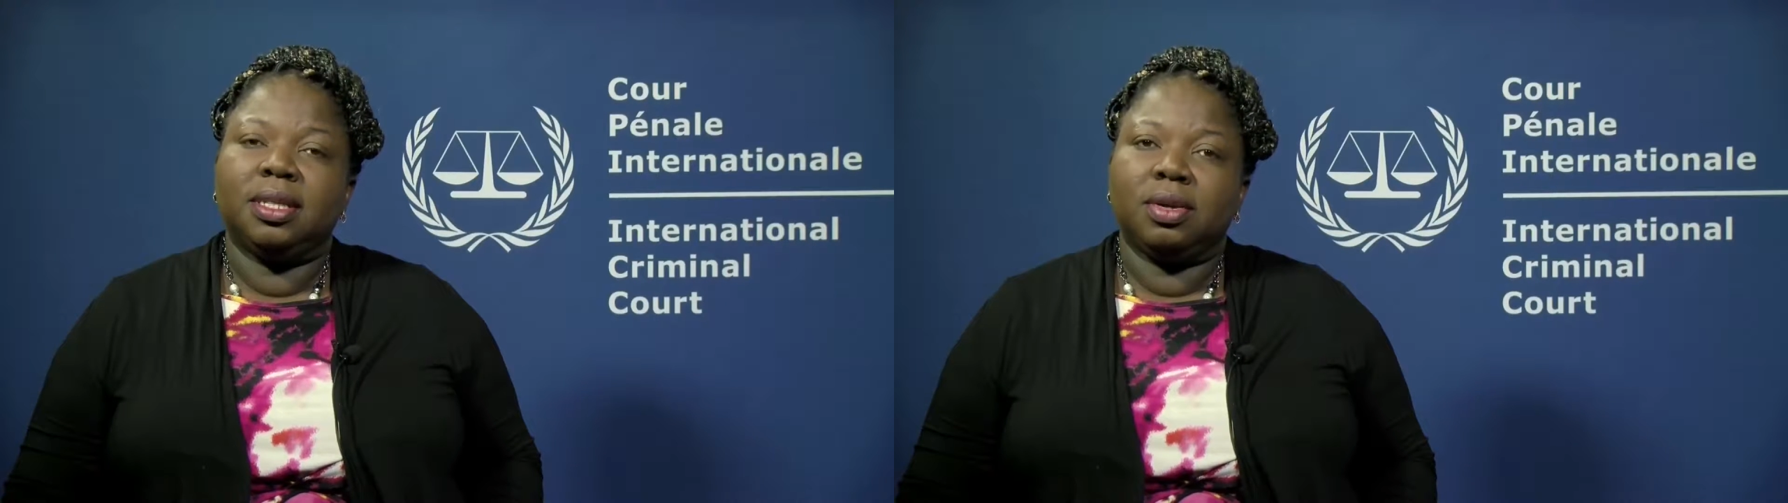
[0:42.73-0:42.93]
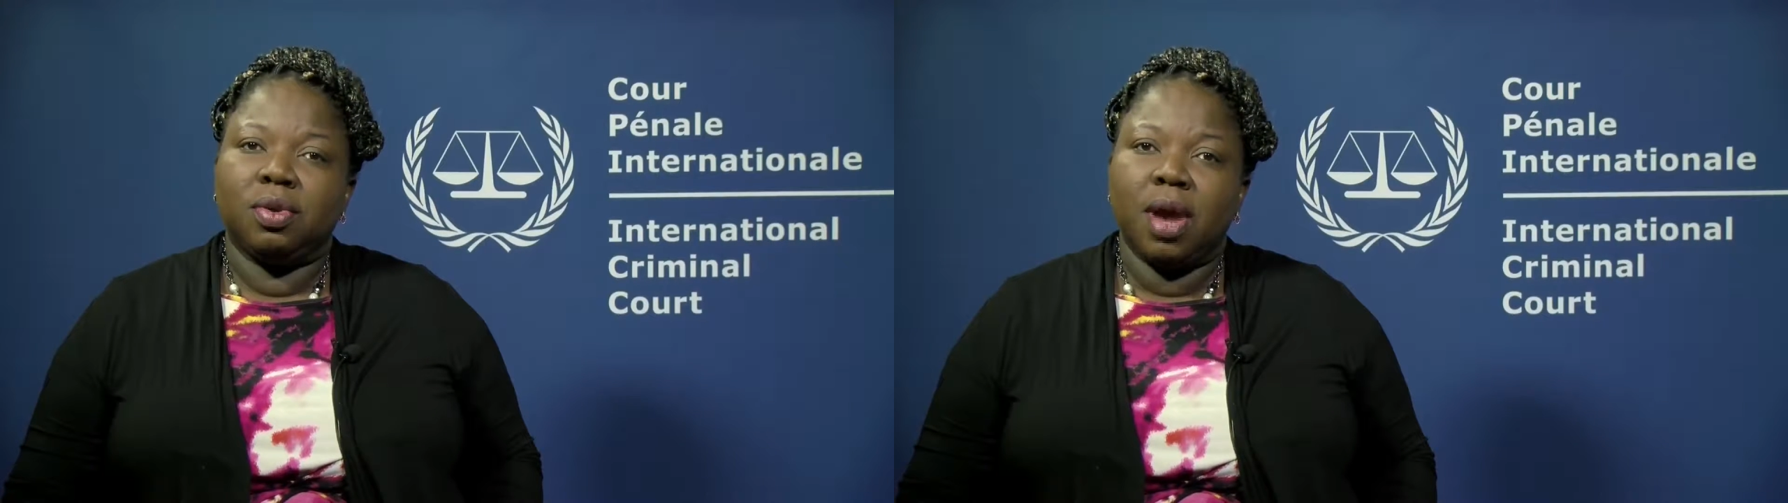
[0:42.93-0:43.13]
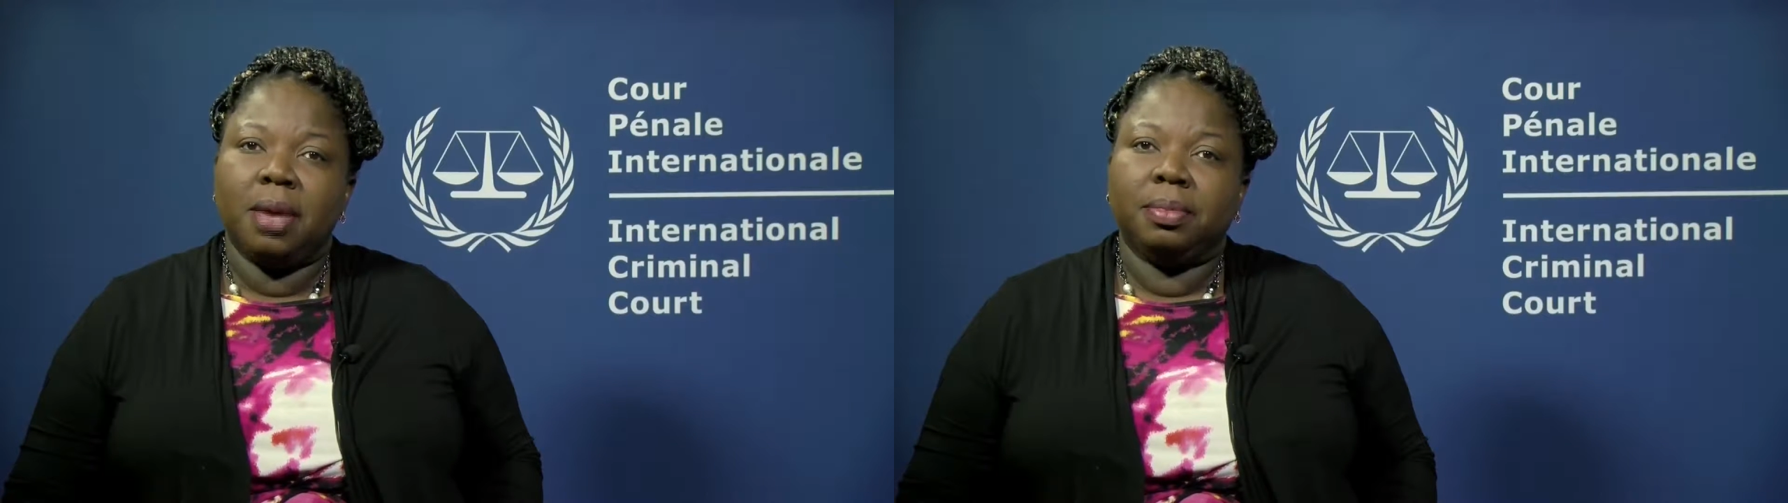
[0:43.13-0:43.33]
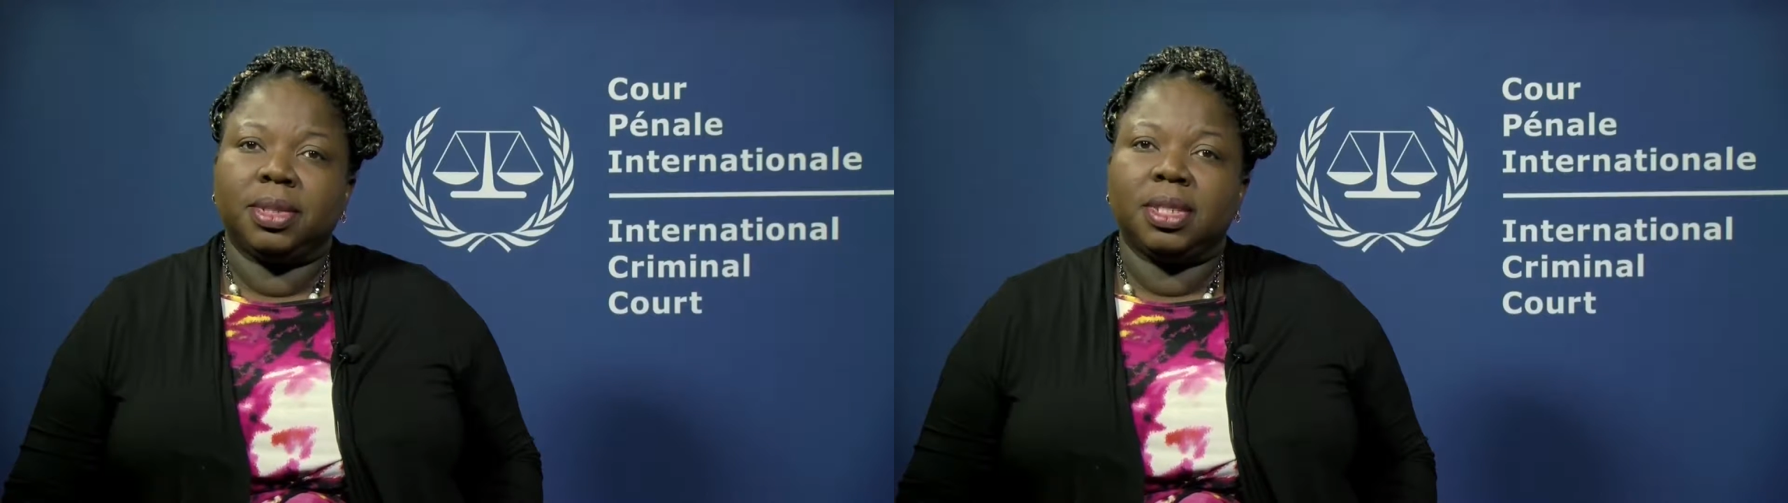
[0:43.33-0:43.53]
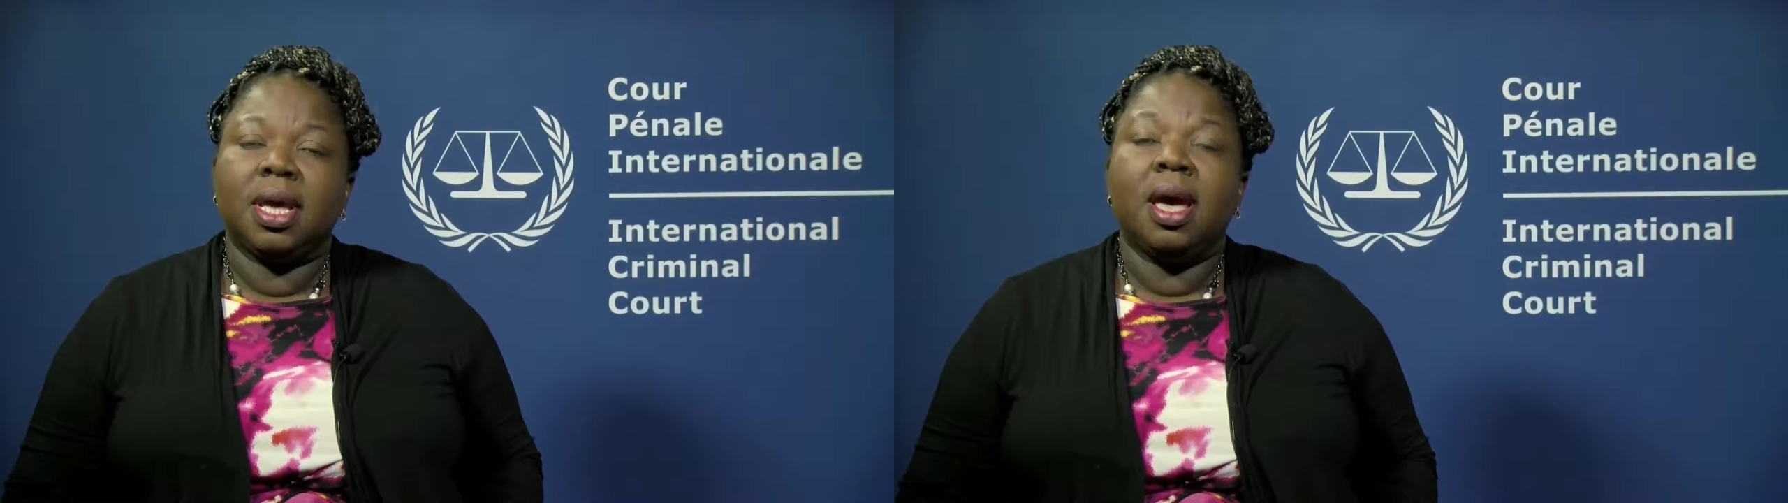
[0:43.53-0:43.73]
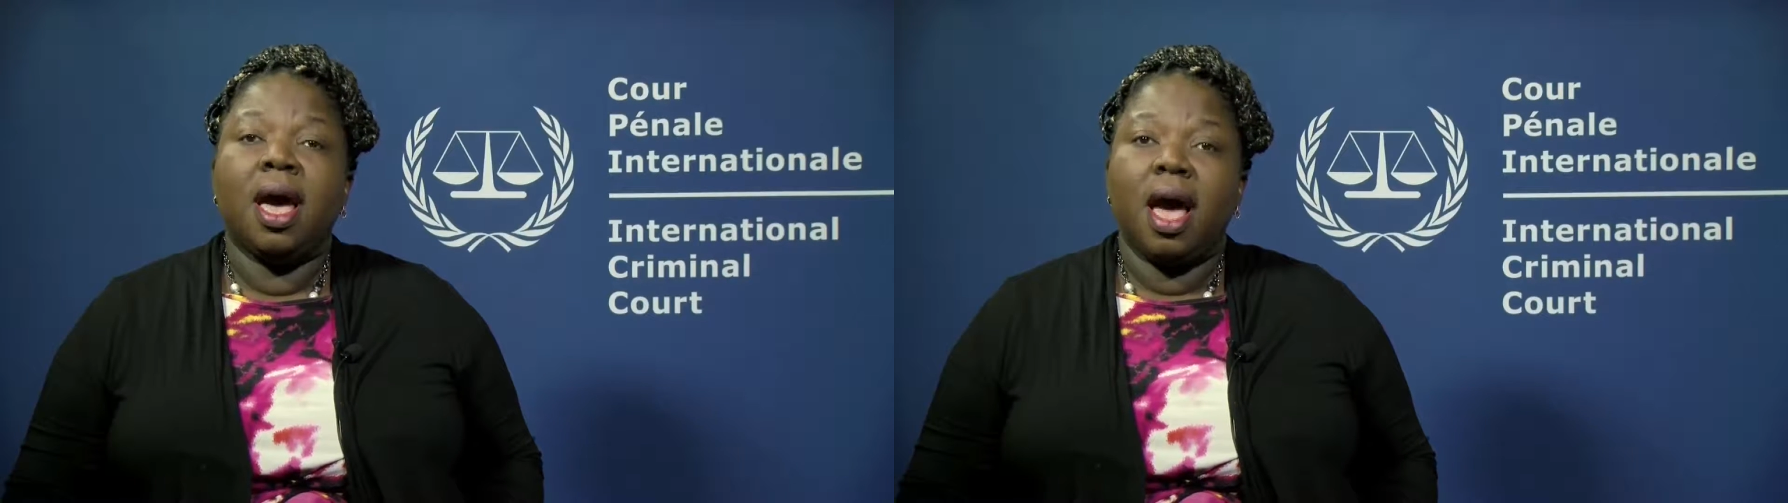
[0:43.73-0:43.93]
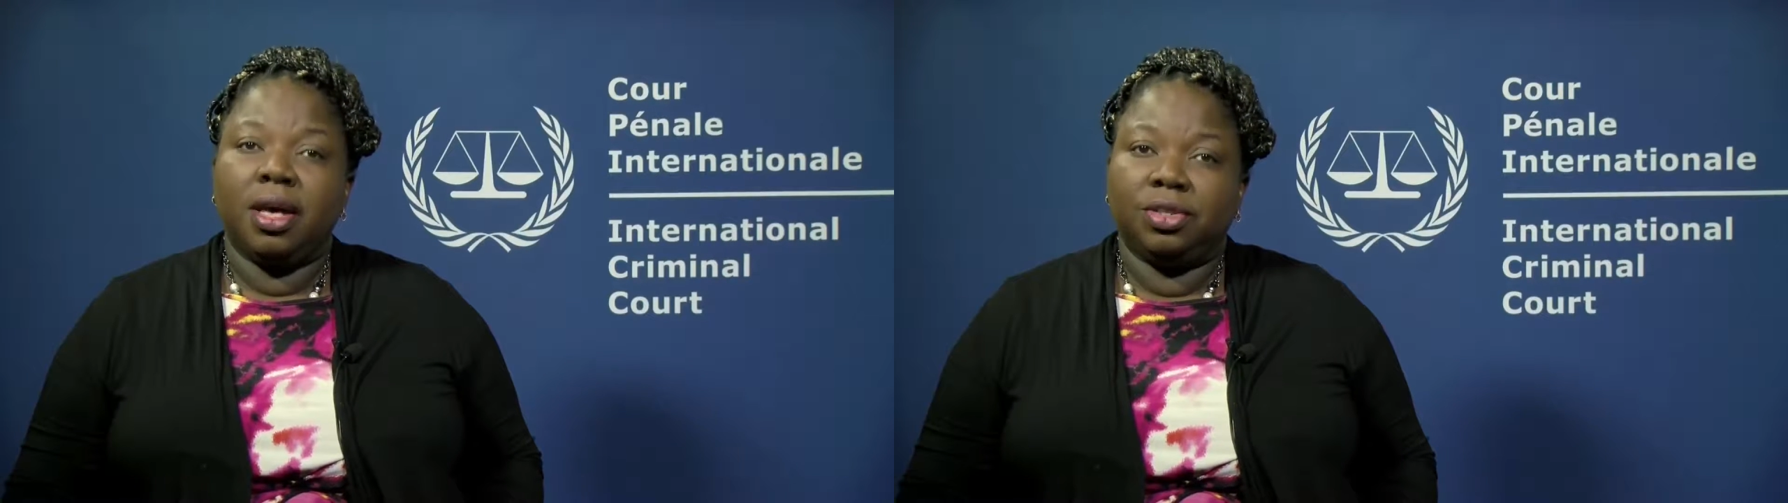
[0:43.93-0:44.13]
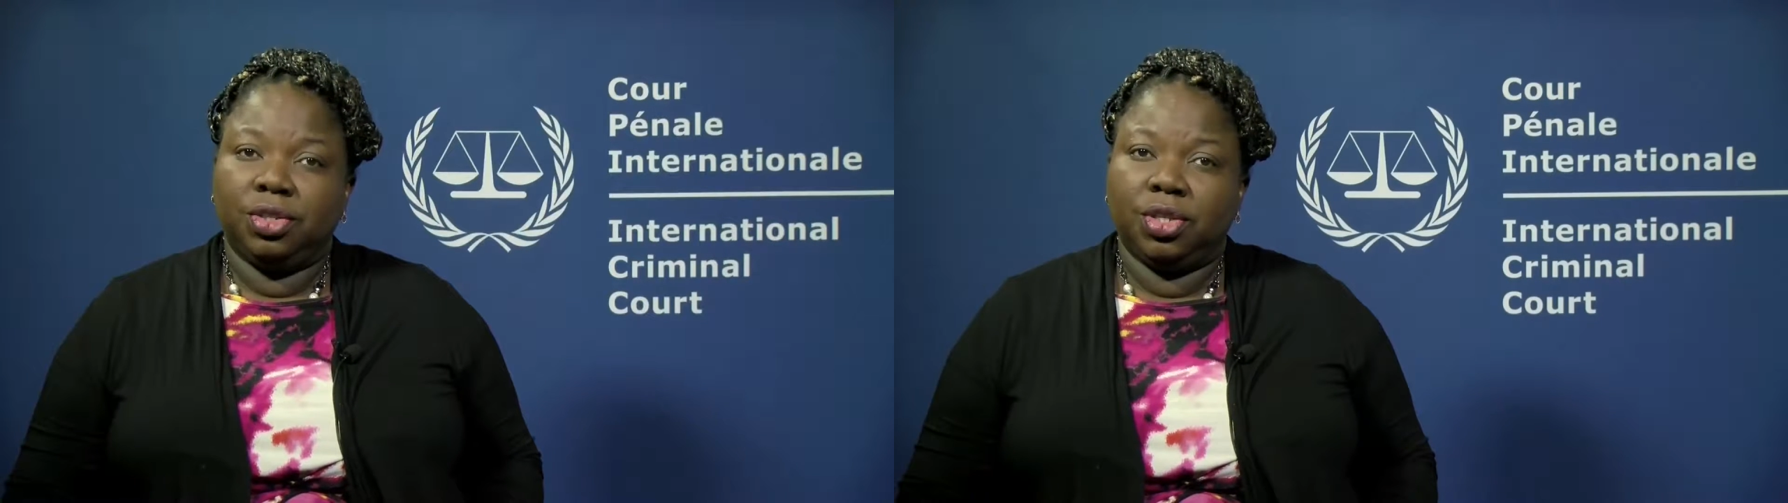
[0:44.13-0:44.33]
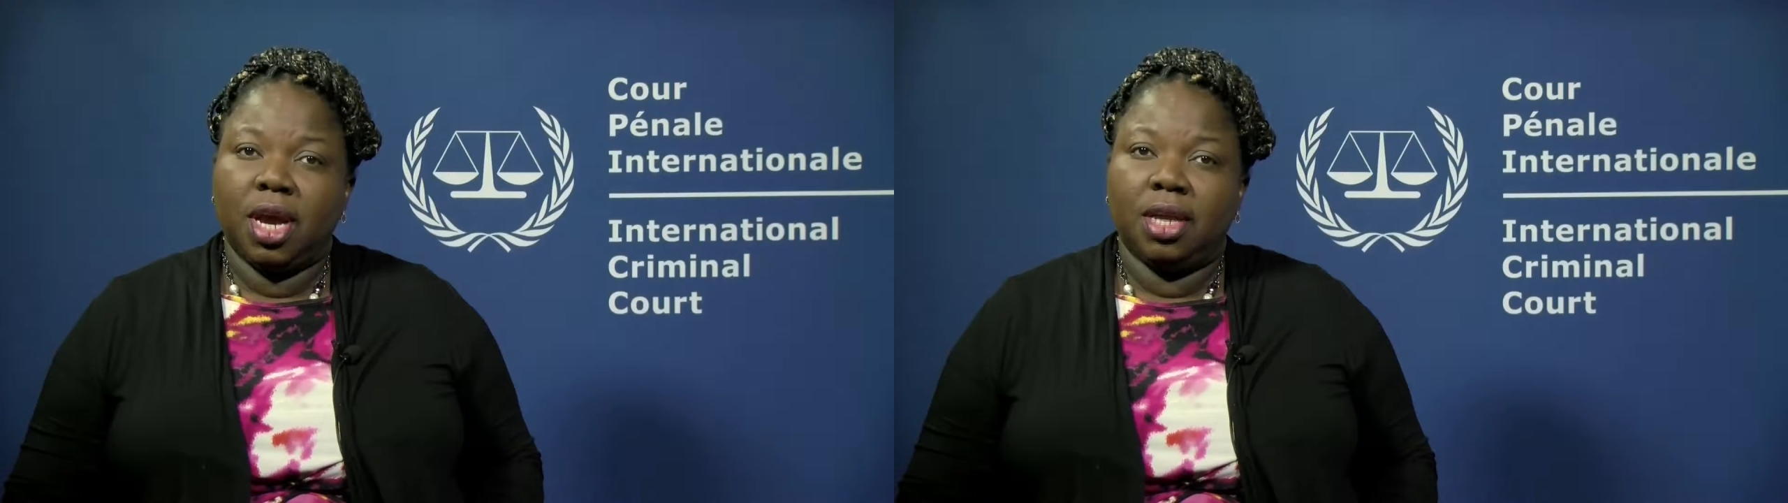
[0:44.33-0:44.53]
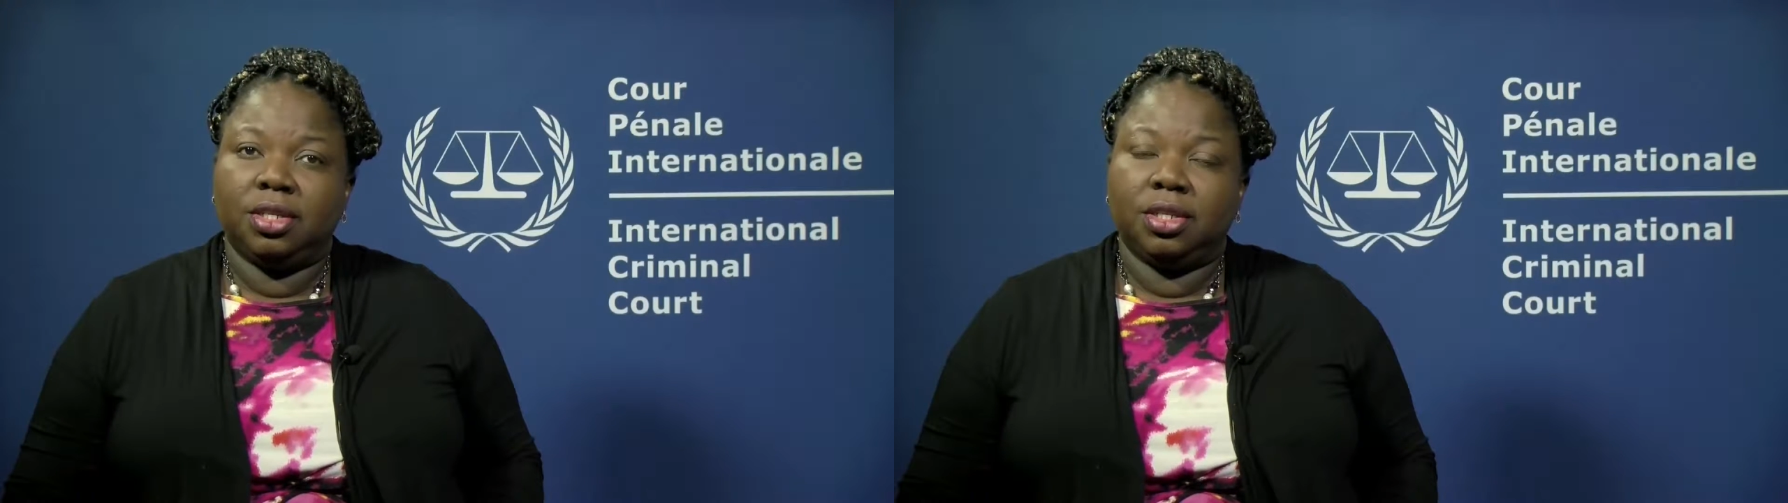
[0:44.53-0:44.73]
the crimes as
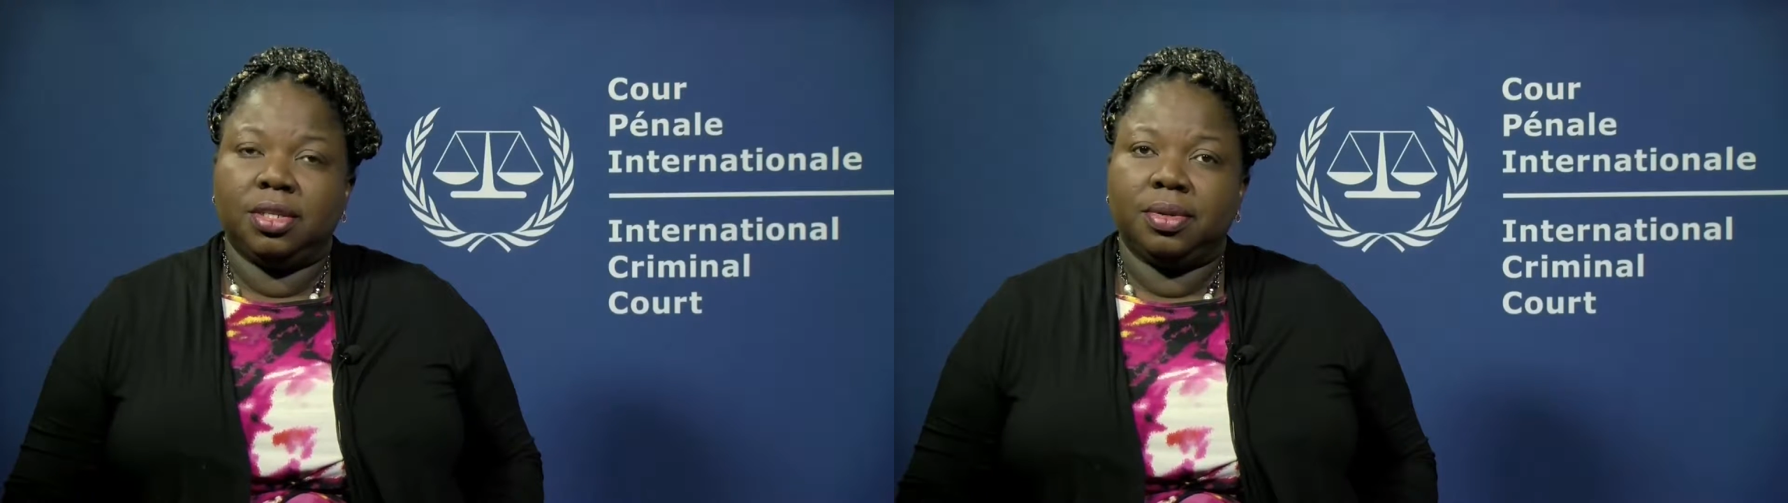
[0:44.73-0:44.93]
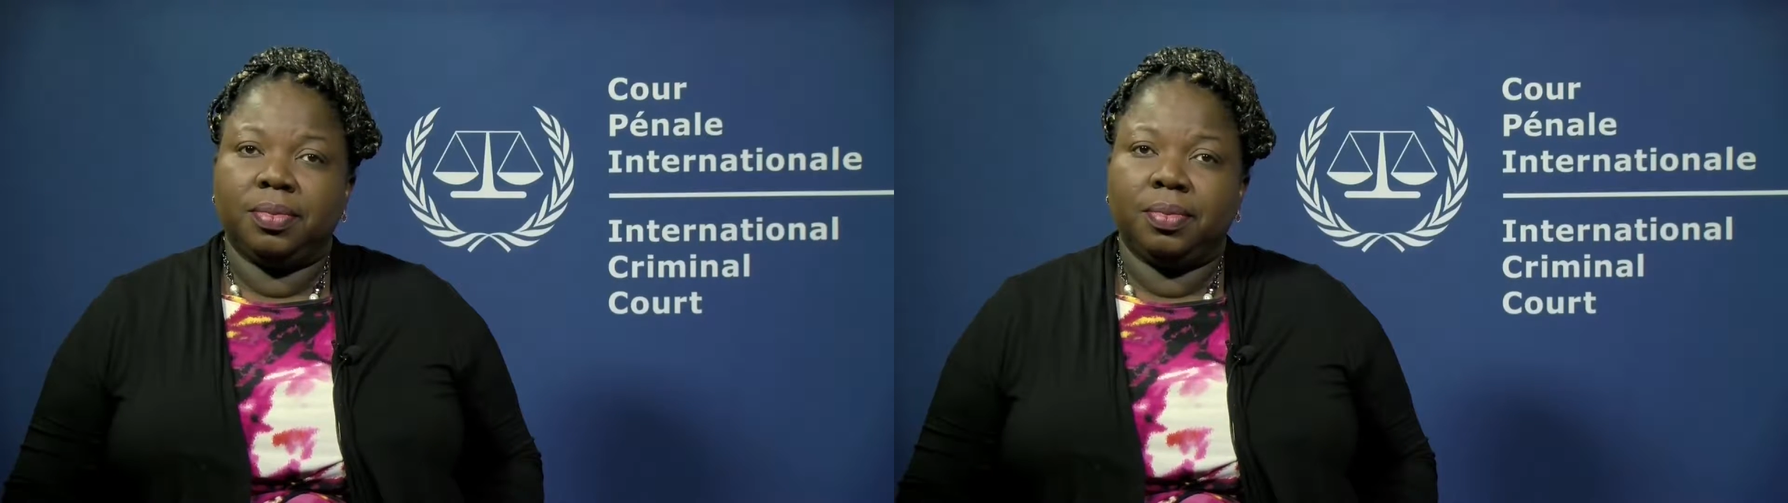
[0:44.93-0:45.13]
charged.